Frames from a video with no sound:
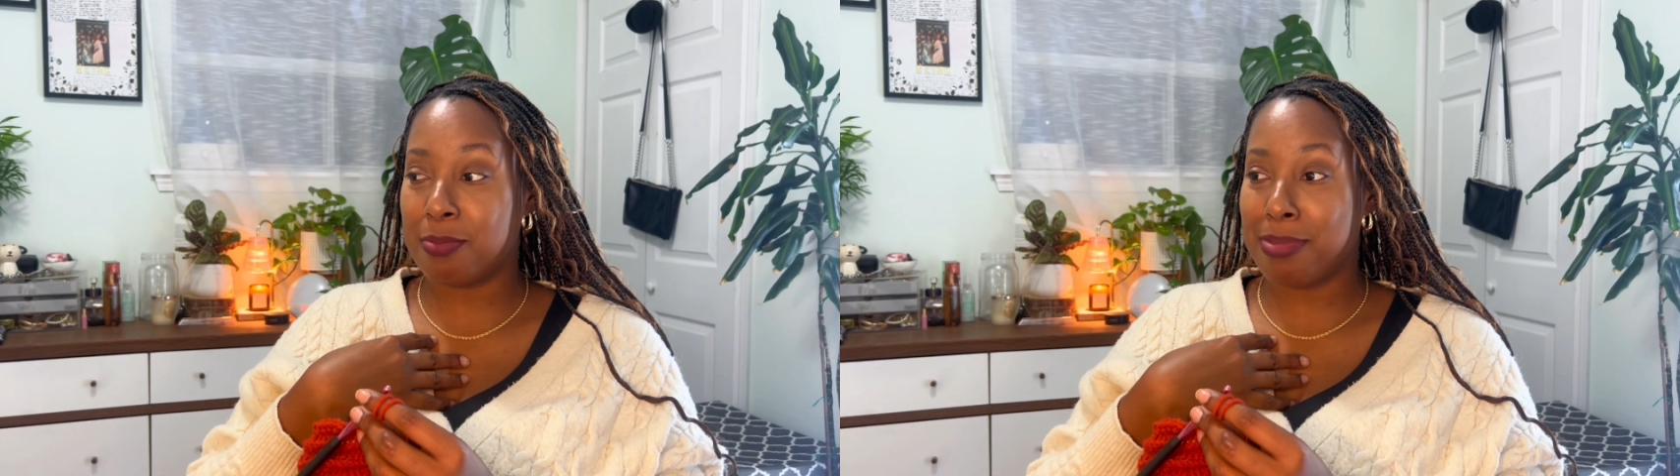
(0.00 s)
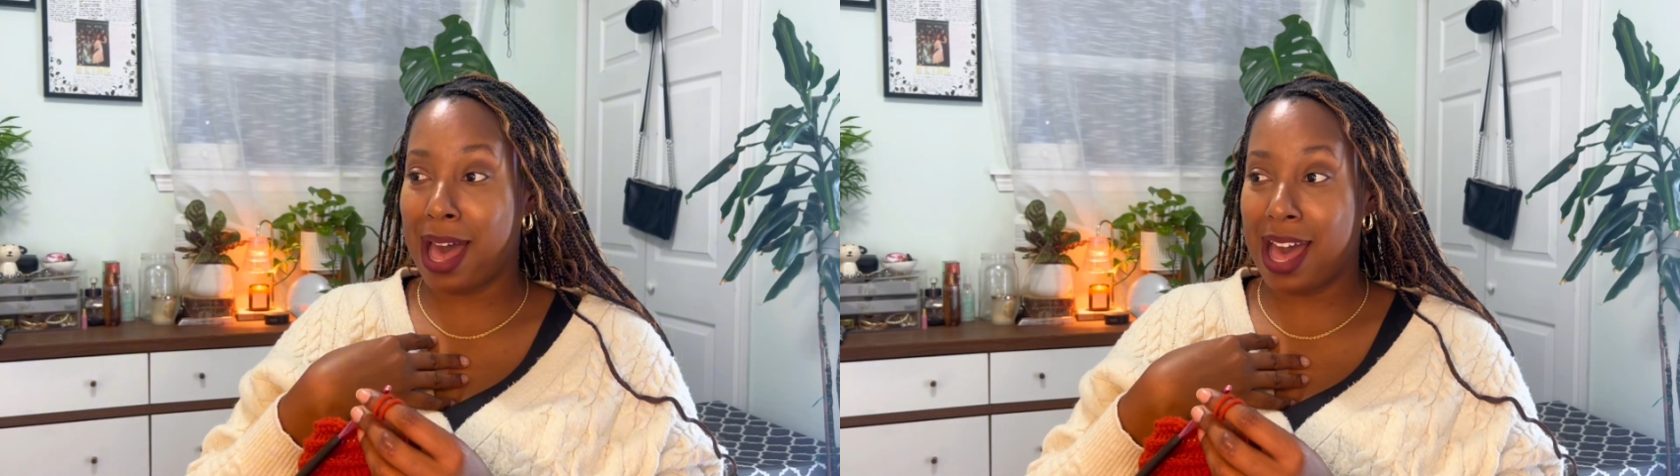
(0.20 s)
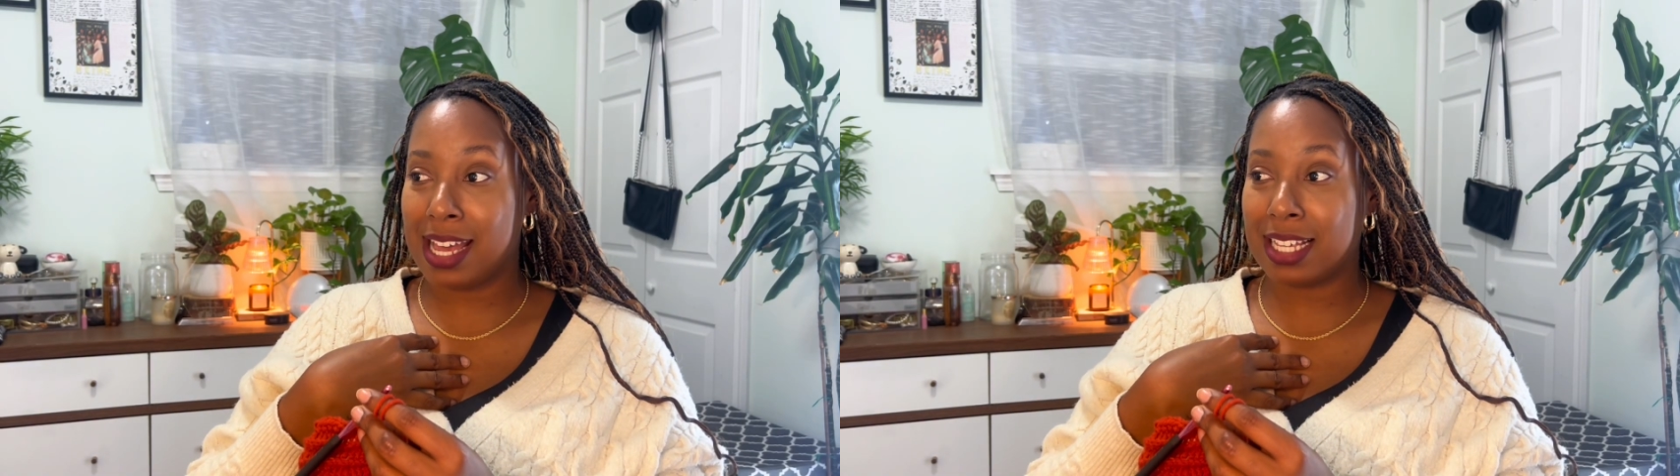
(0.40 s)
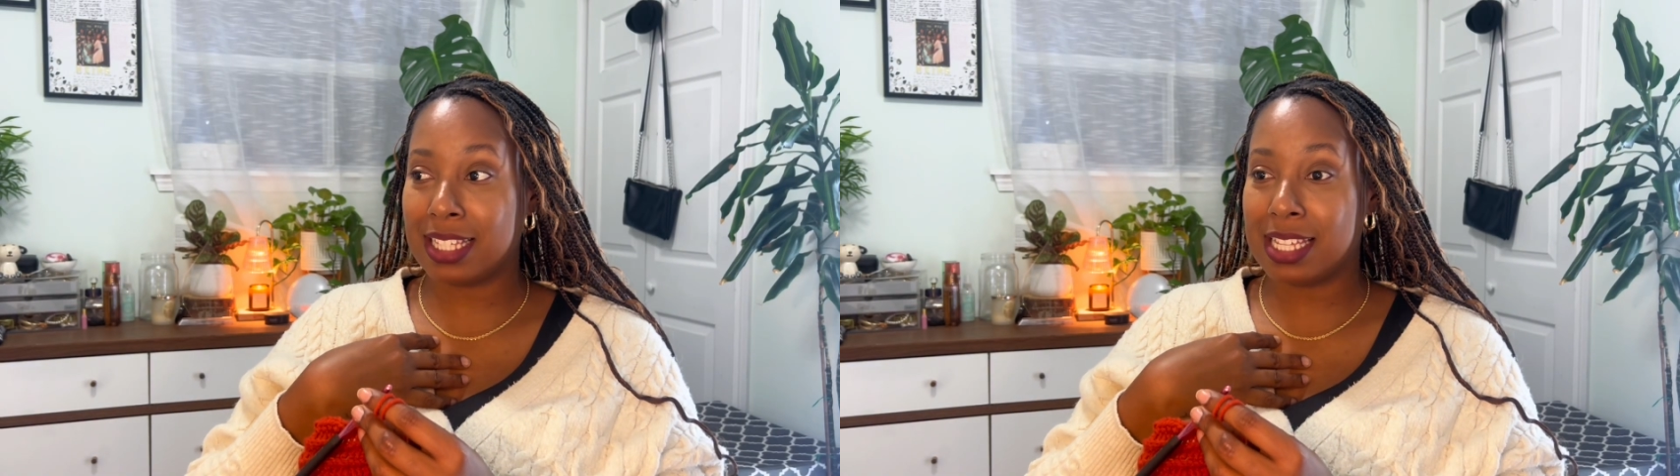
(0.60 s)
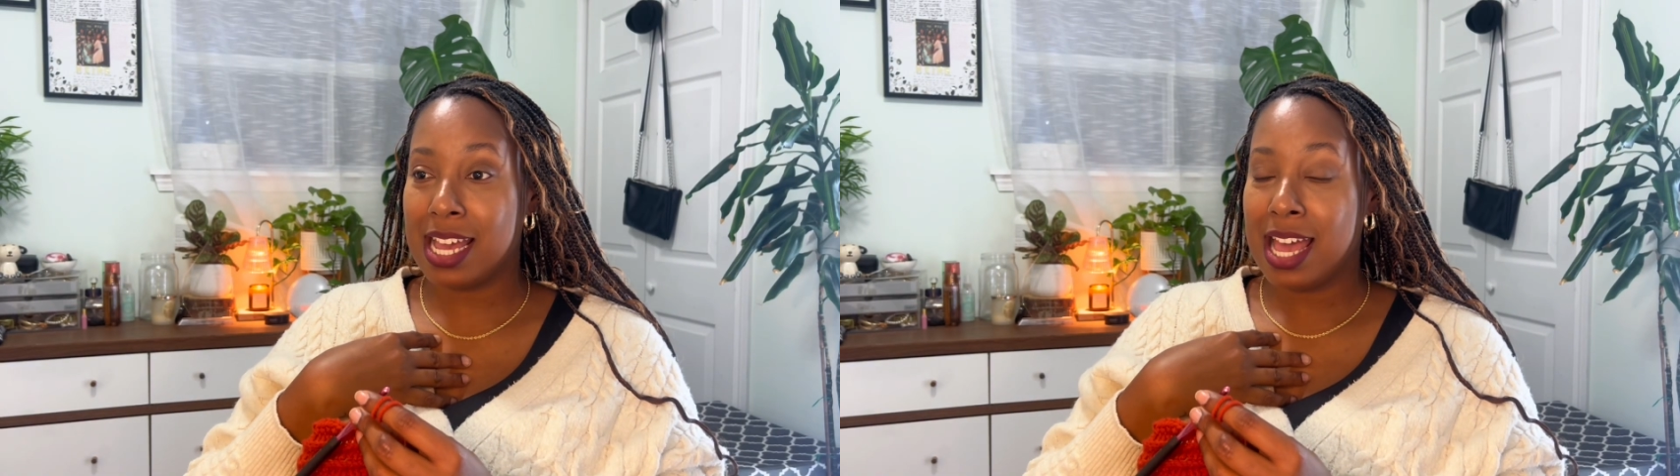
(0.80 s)

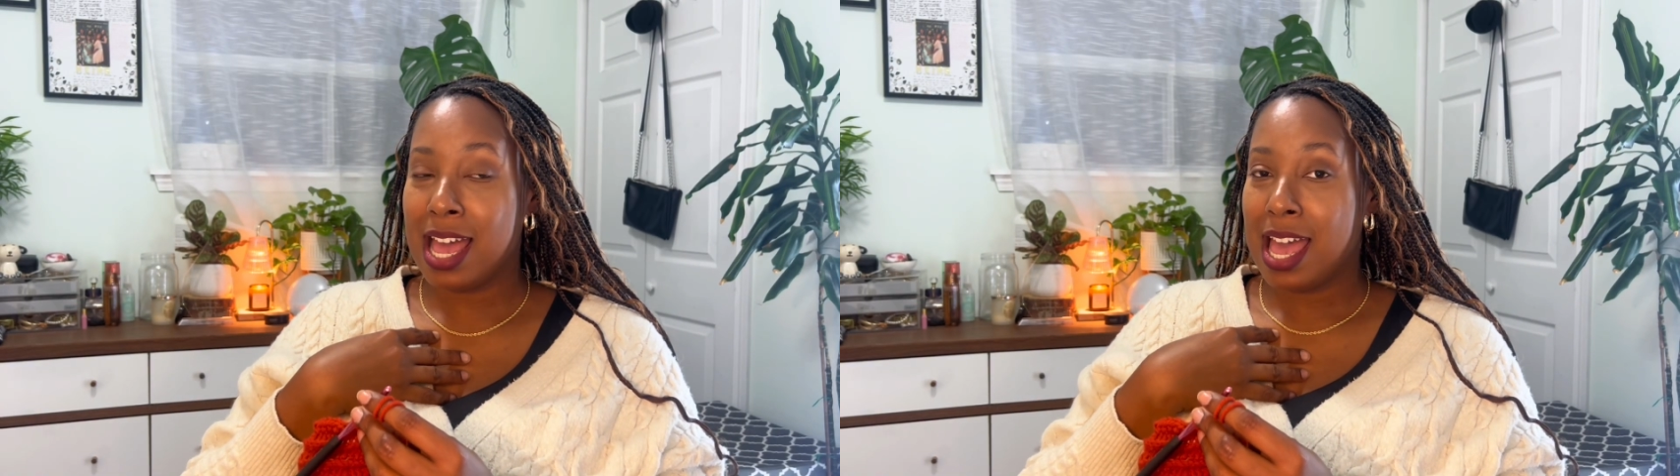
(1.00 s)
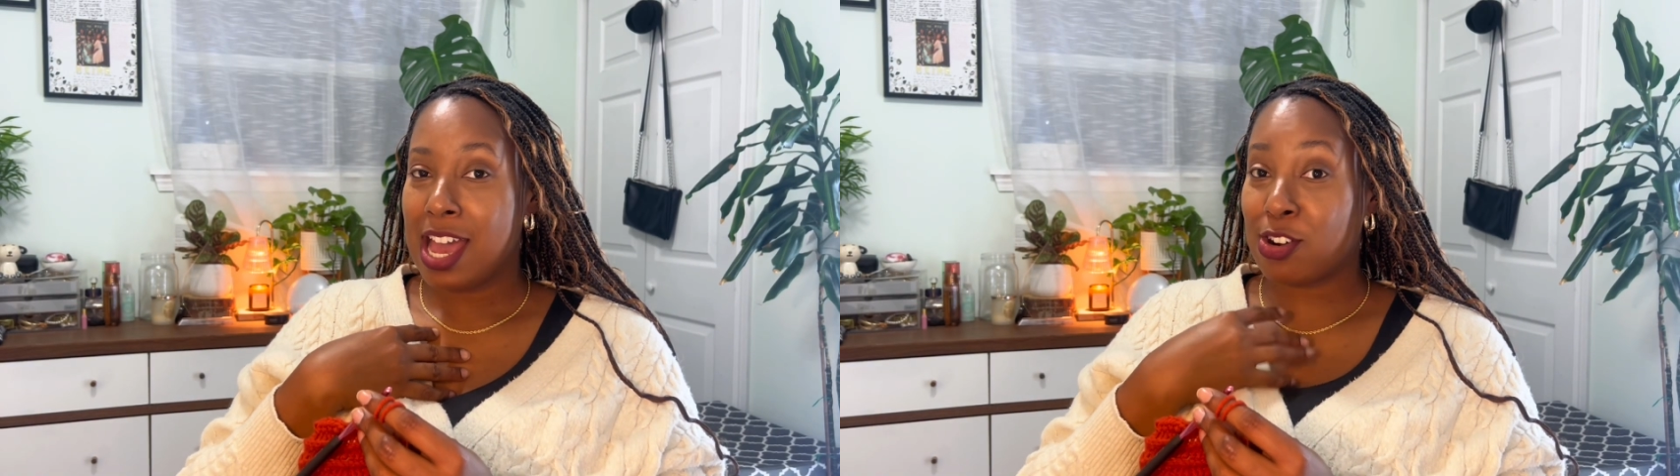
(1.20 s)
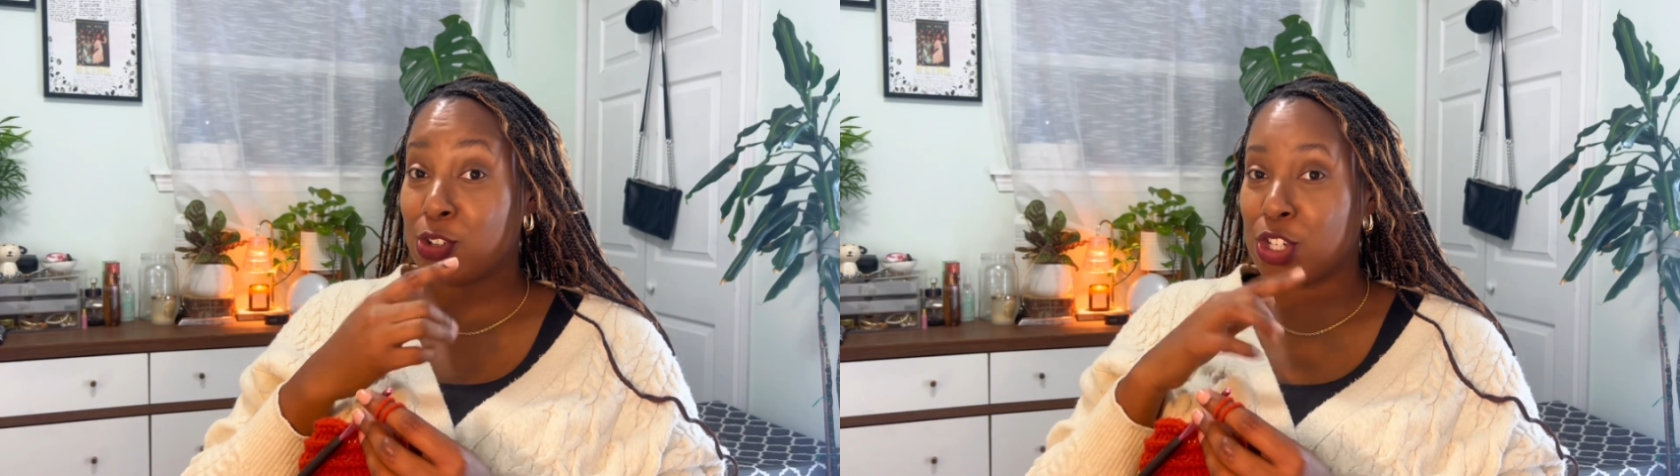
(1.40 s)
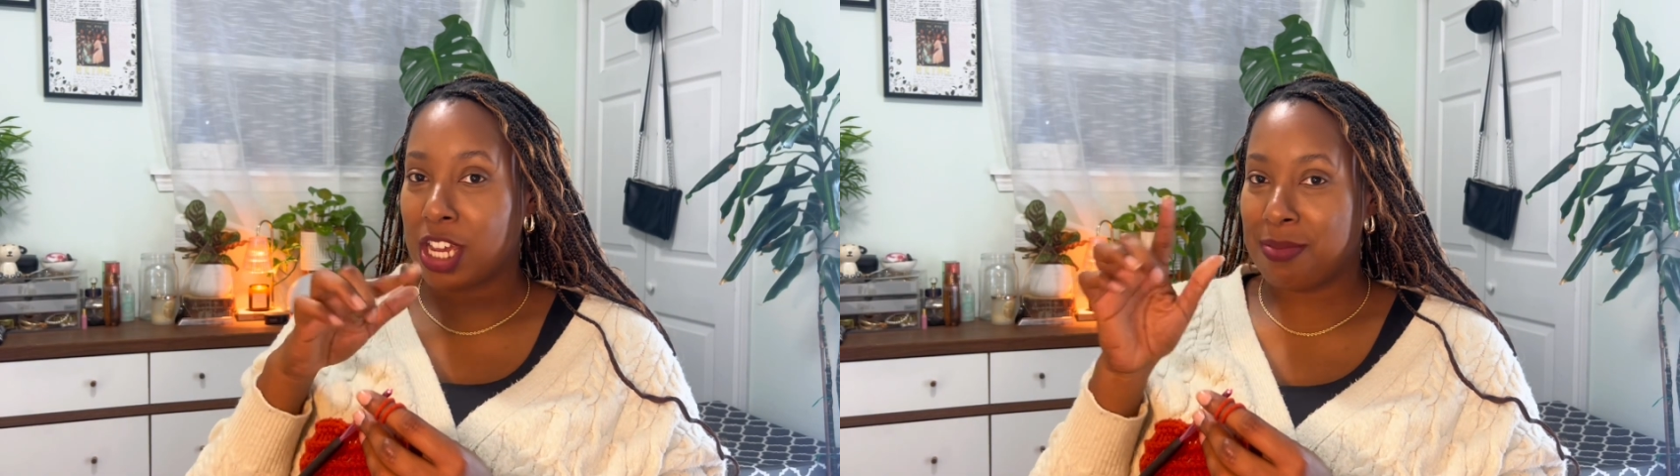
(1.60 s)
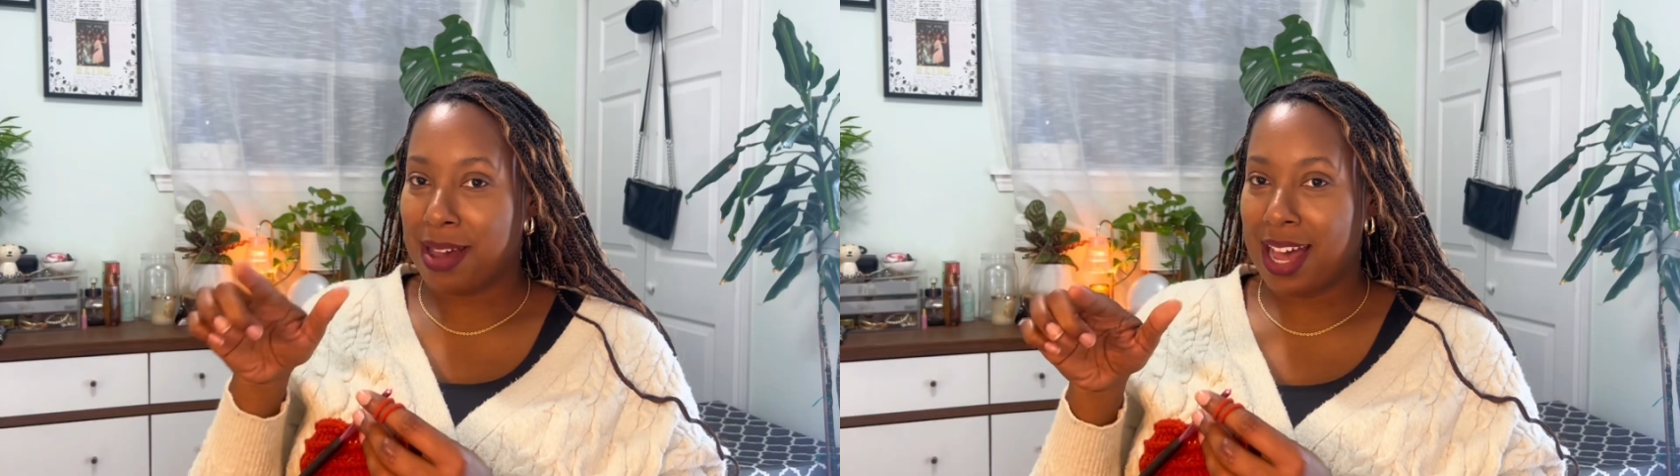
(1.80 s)
bags,
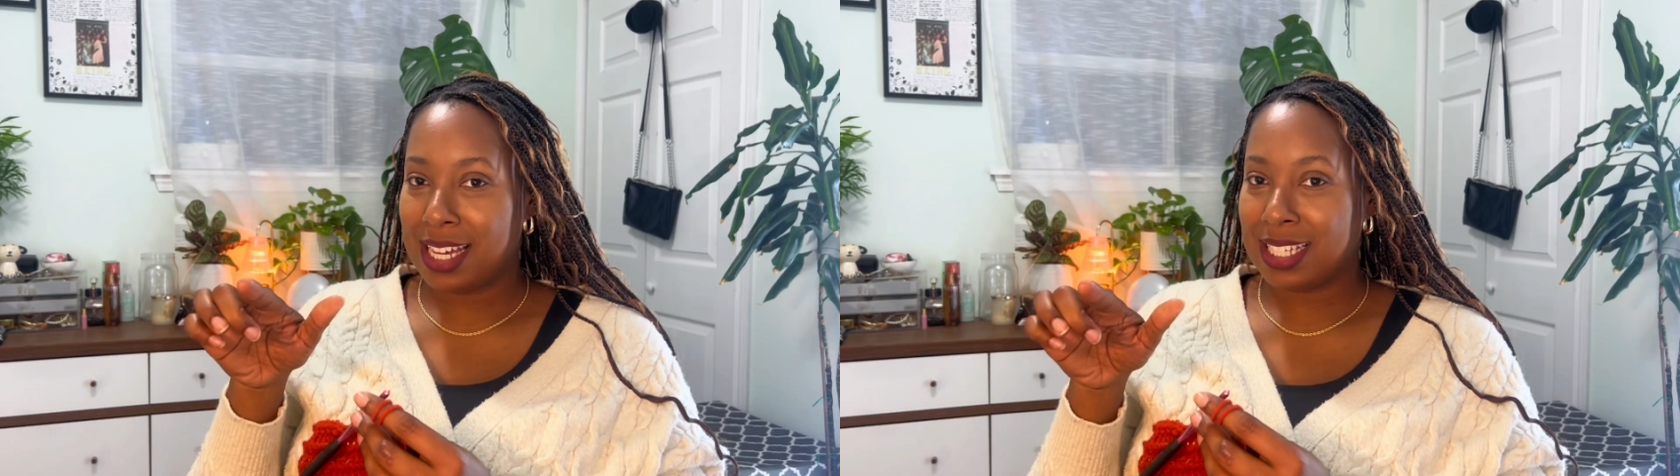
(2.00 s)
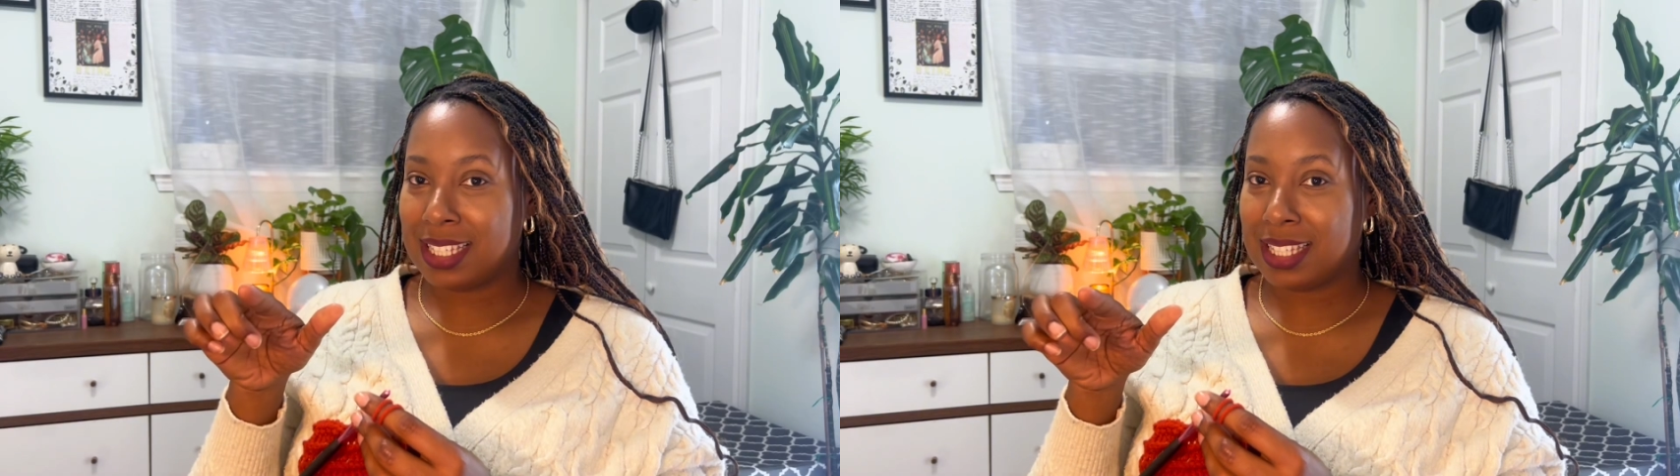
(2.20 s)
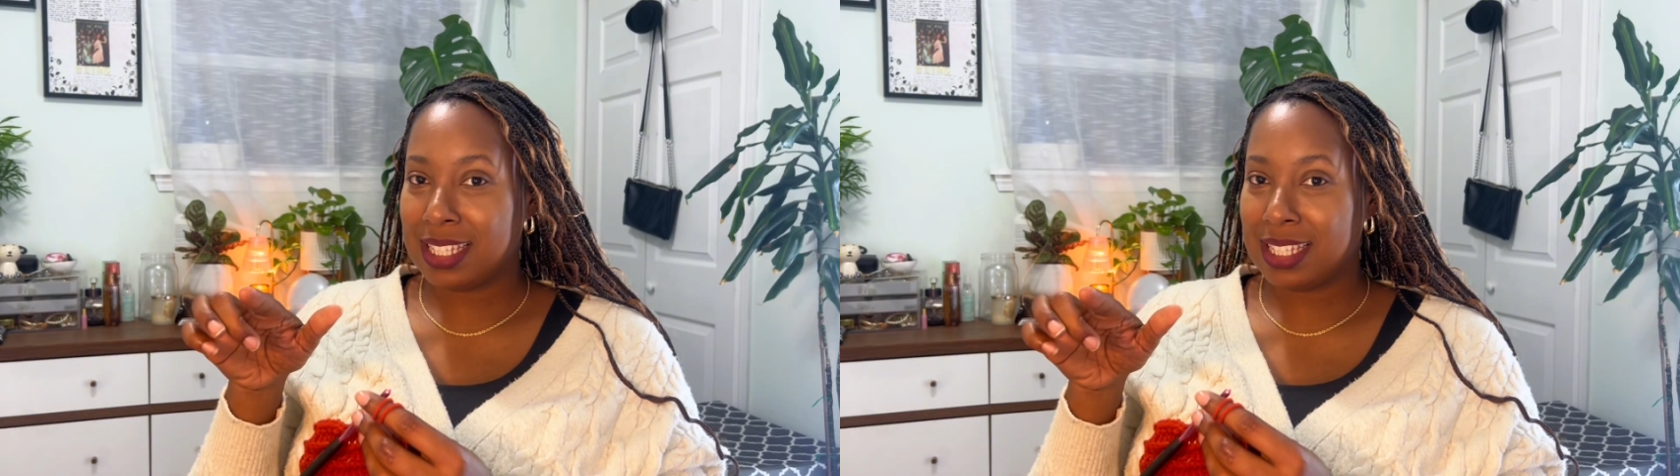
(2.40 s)
crocheted bags.